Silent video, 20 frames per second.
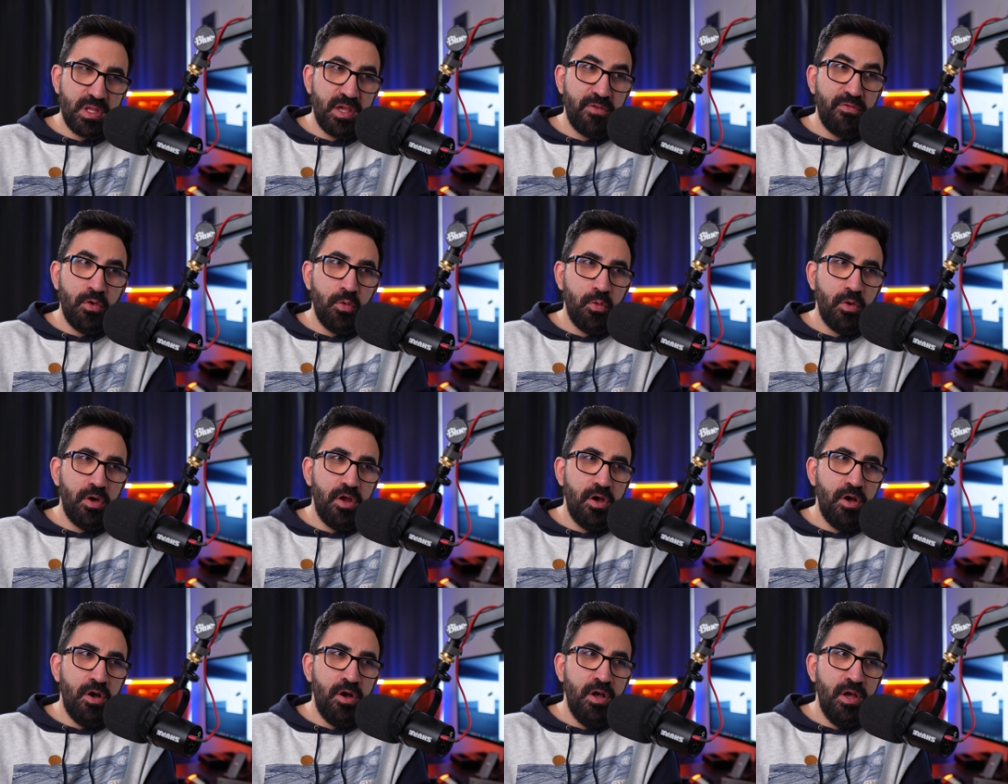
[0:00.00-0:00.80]
If you want
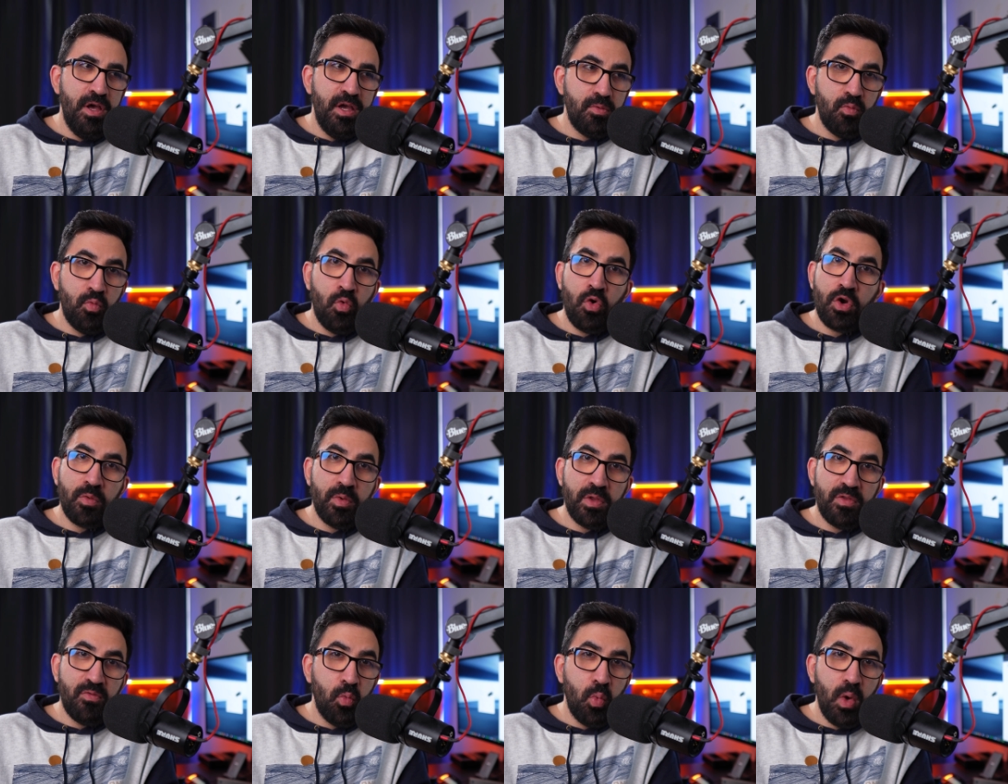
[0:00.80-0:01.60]
to work
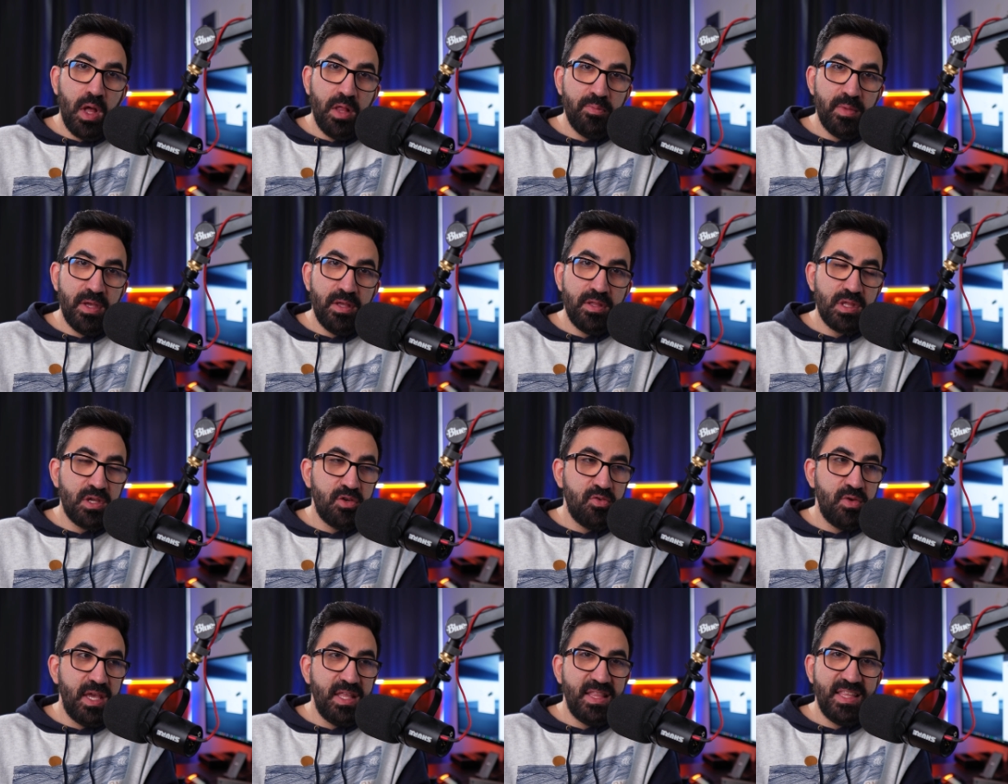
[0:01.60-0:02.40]
with weldments,
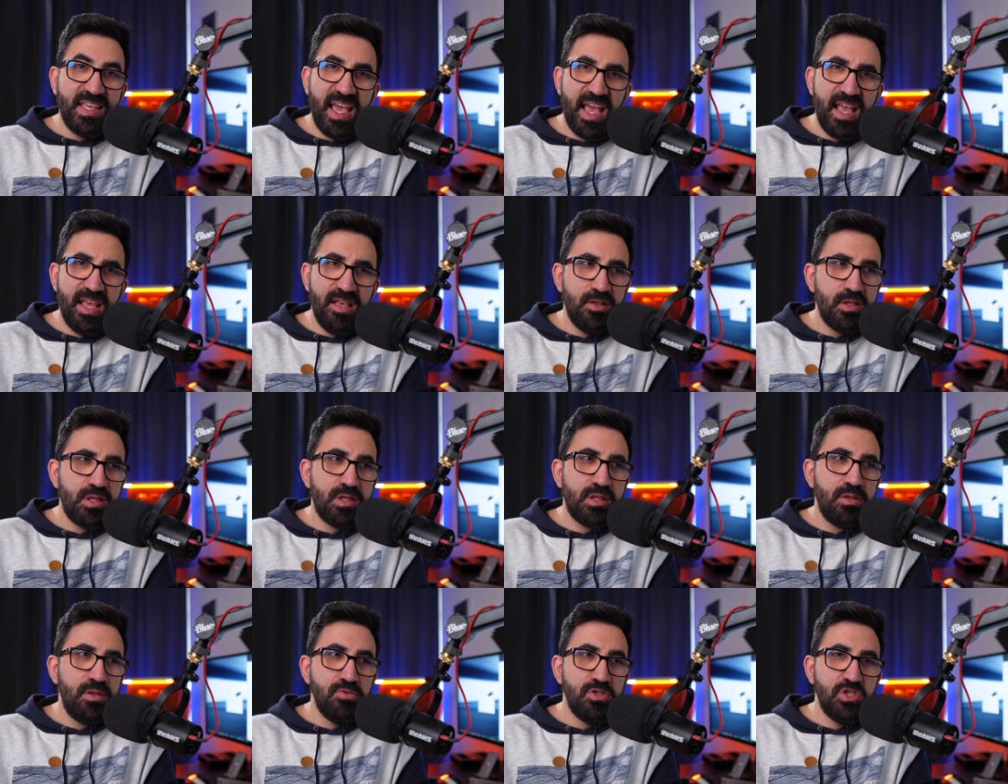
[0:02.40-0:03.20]
create
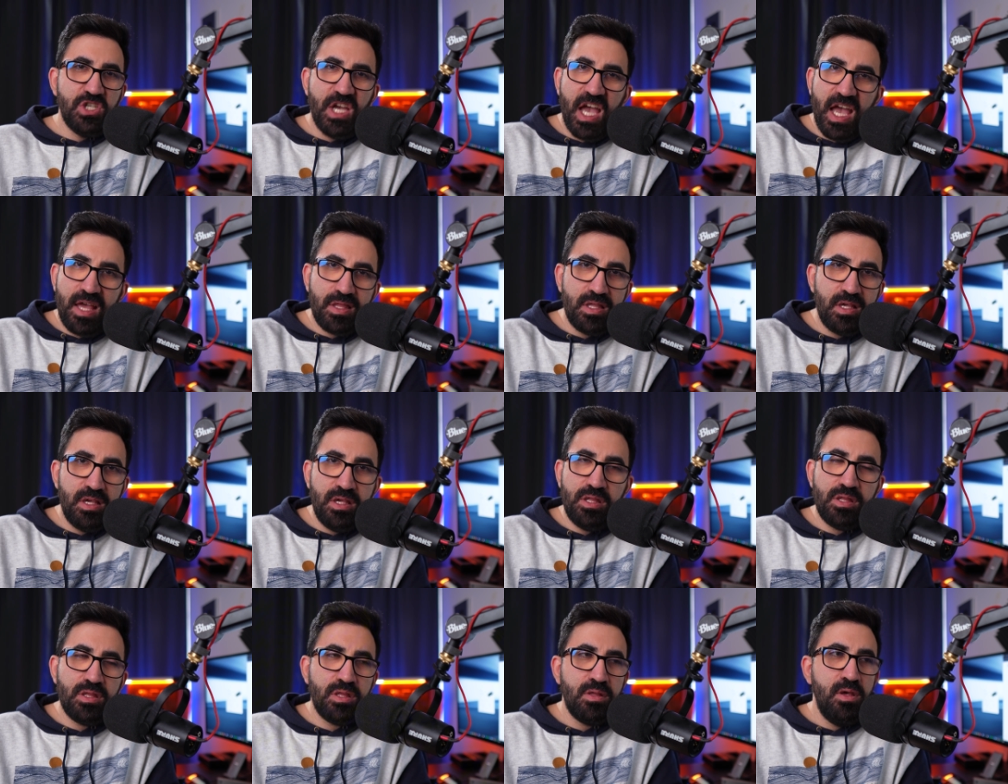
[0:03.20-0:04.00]
gates,
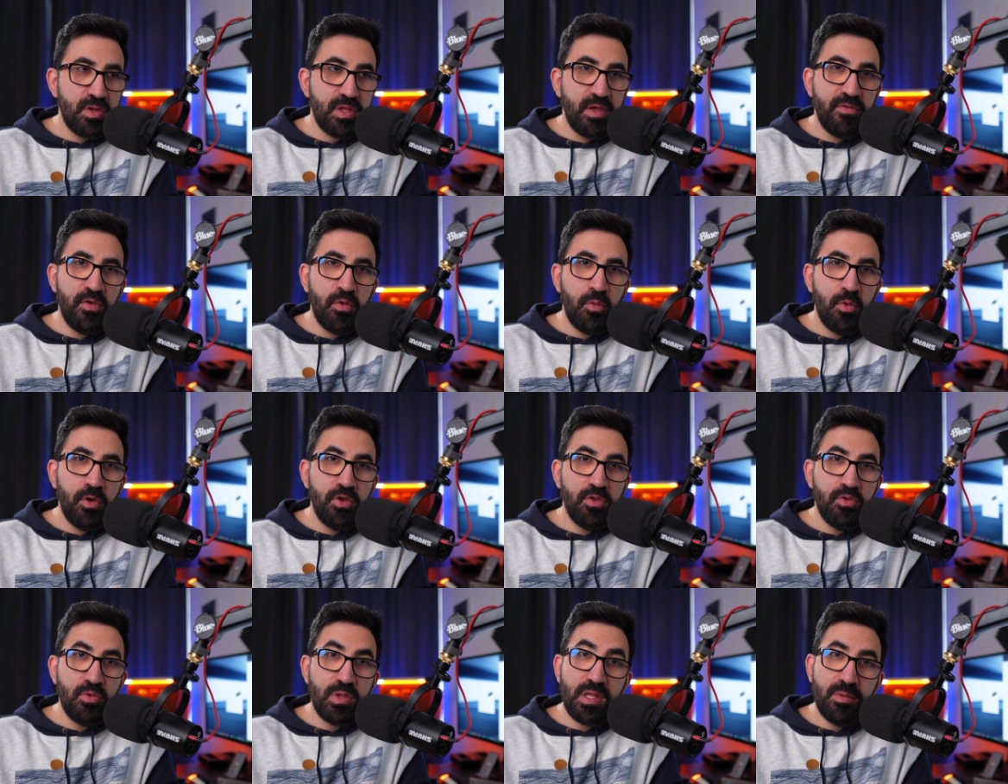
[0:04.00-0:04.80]
chassis, if you want
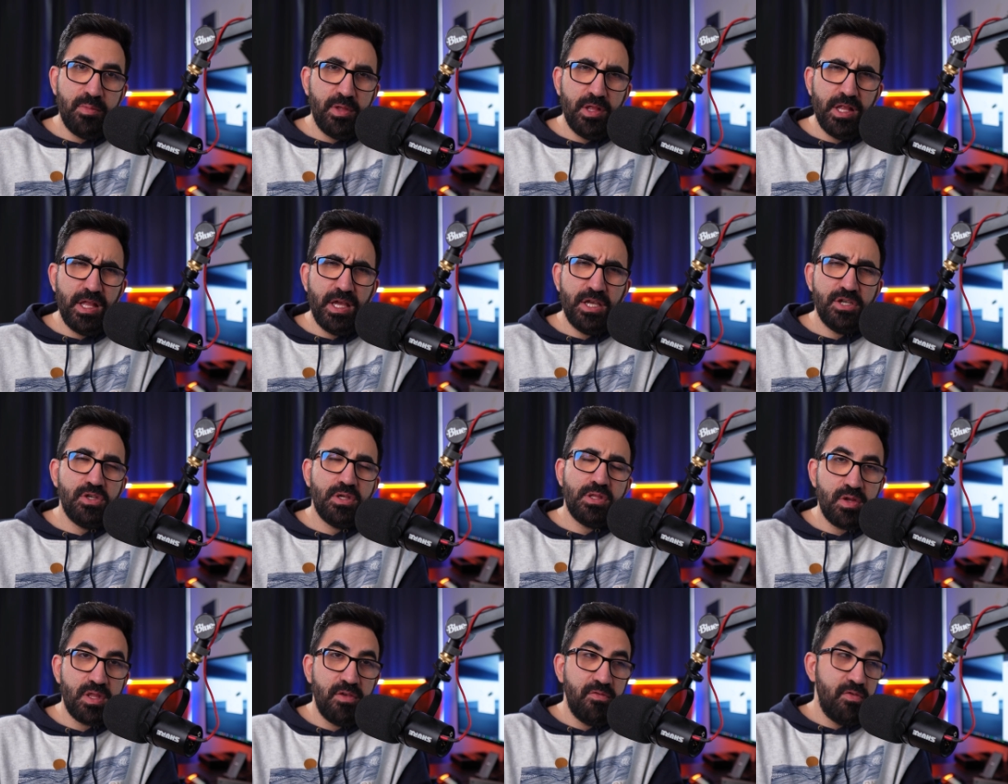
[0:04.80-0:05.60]
to do
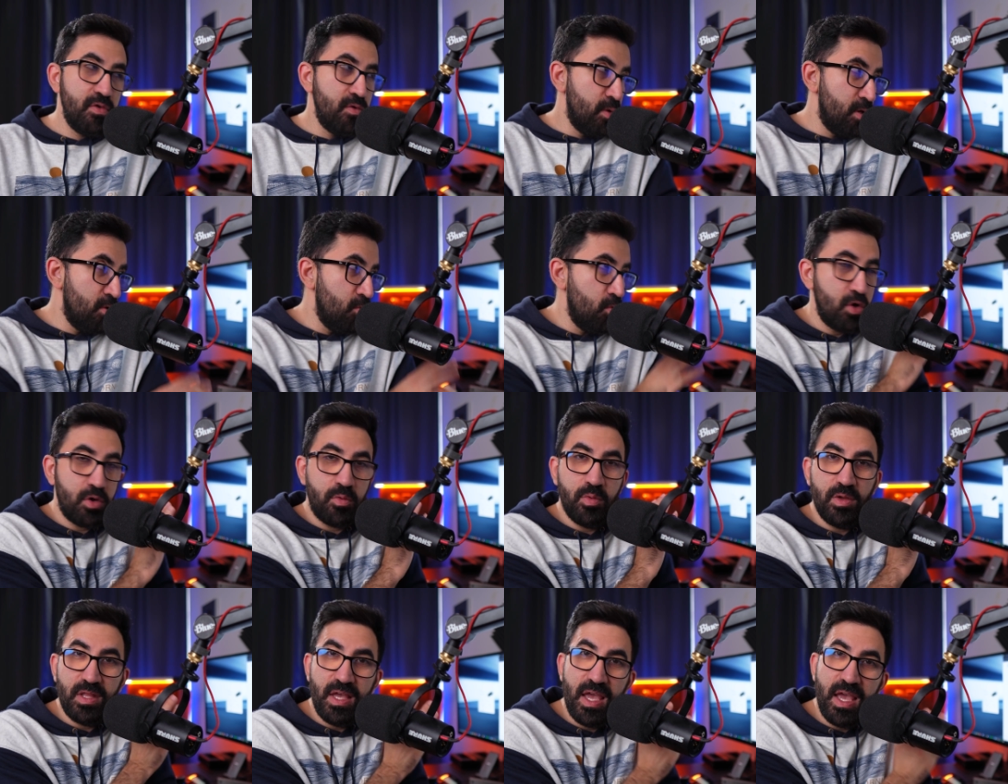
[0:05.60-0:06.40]
simulations, if you want to work
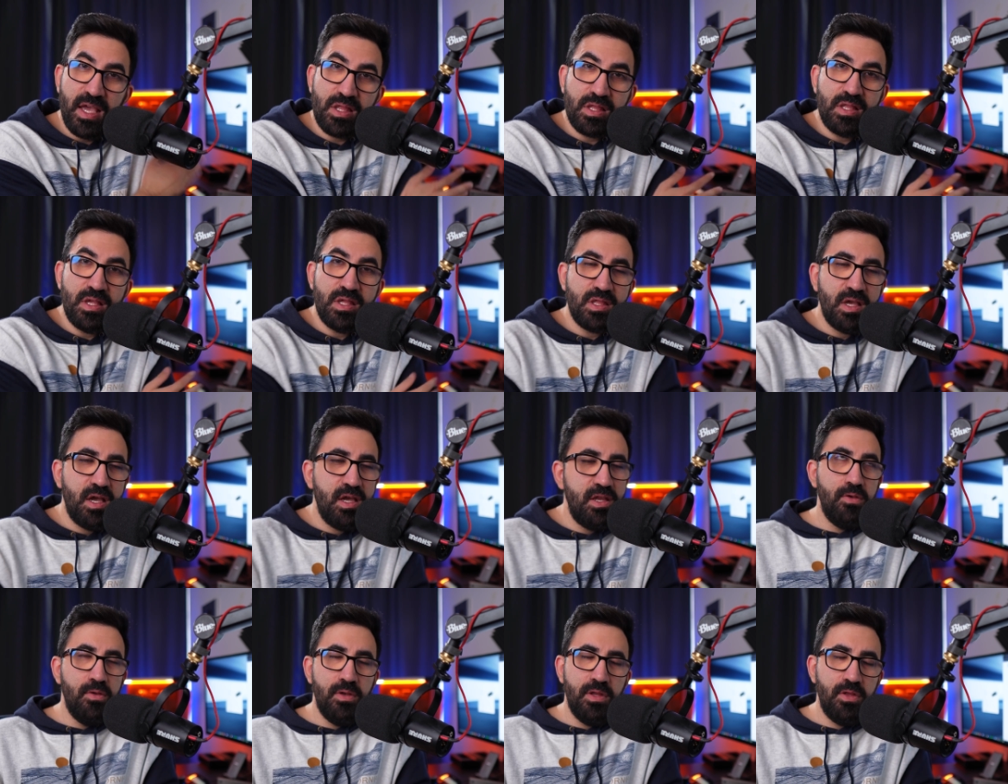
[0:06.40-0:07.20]
with
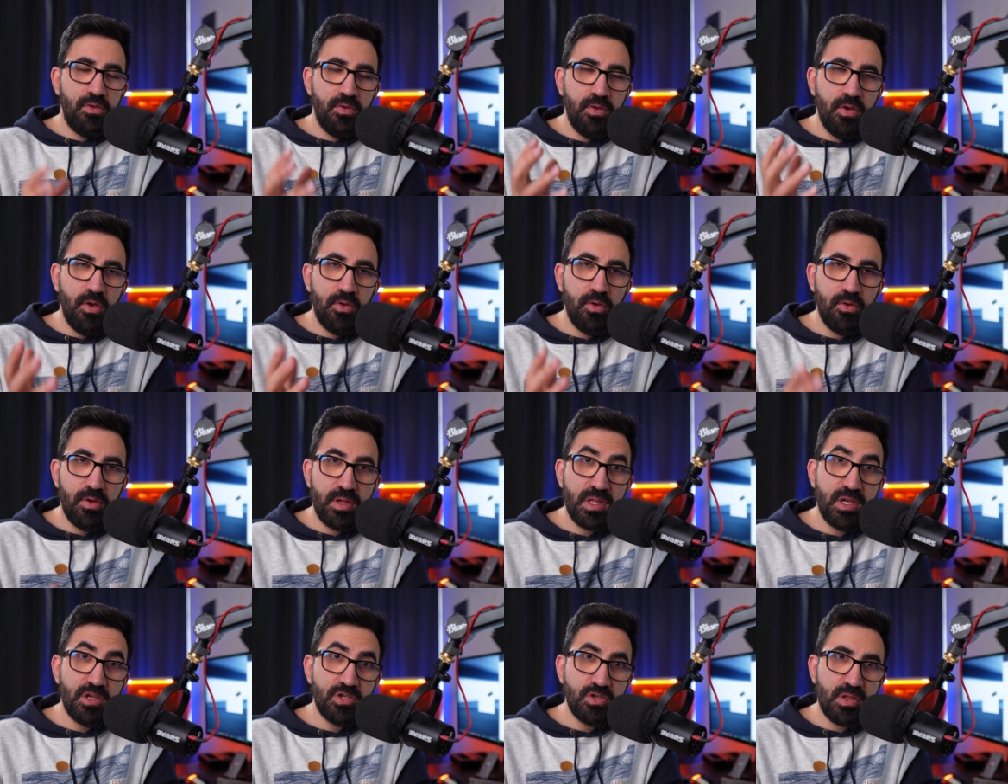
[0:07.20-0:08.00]
xDesign, you need to know your
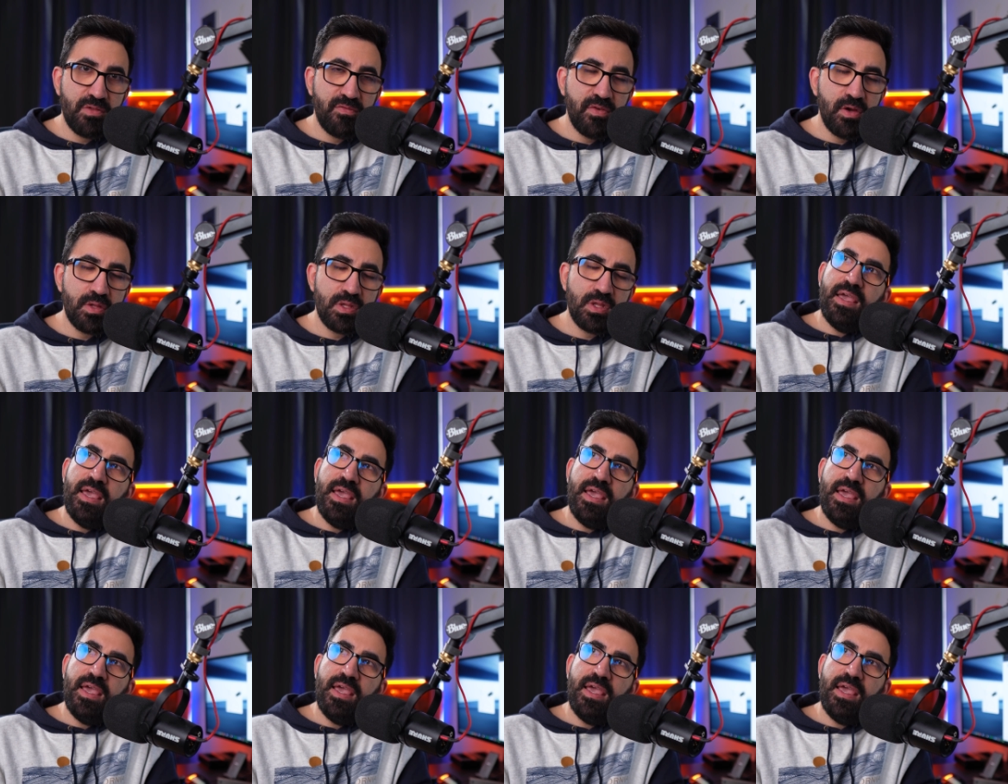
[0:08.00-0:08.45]
essentials first.